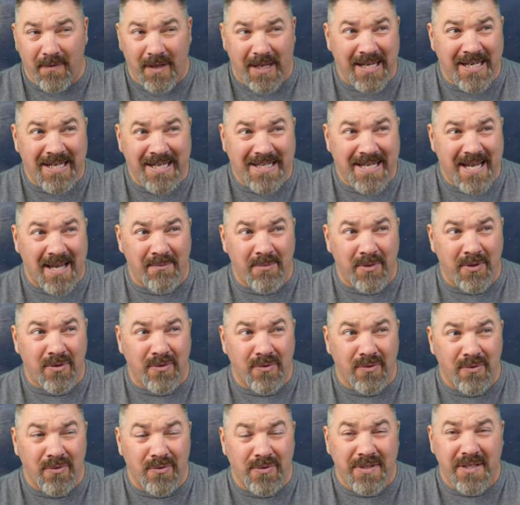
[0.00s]
Anytime
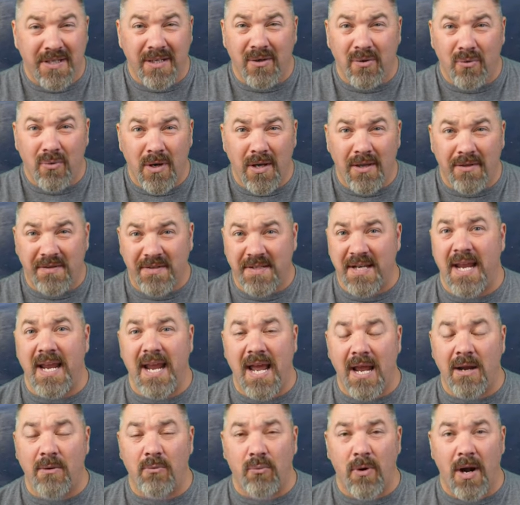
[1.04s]
you deal with,
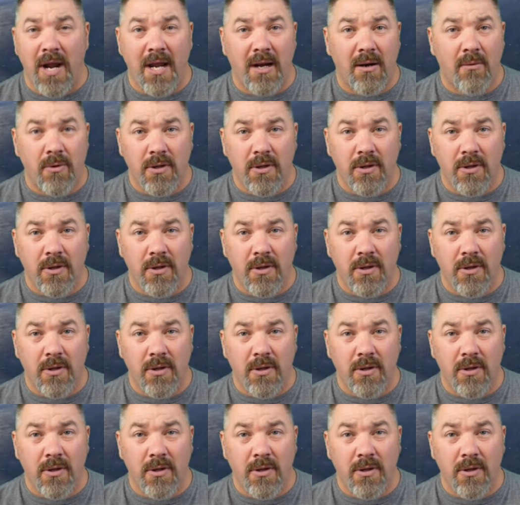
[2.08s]
say, a wreck,